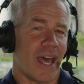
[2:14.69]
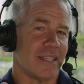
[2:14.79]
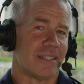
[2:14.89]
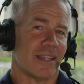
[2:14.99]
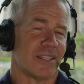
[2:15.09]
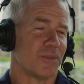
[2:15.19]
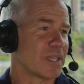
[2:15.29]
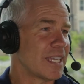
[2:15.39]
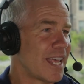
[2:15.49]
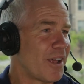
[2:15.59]
I and sons
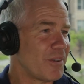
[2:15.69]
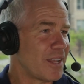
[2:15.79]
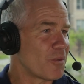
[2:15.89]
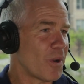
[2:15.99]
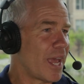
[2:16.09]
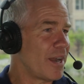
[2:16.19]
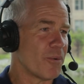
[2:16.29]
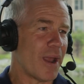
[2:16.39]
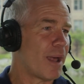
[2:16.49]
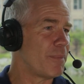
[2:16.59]
will get out and ride
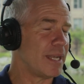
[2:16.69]
around,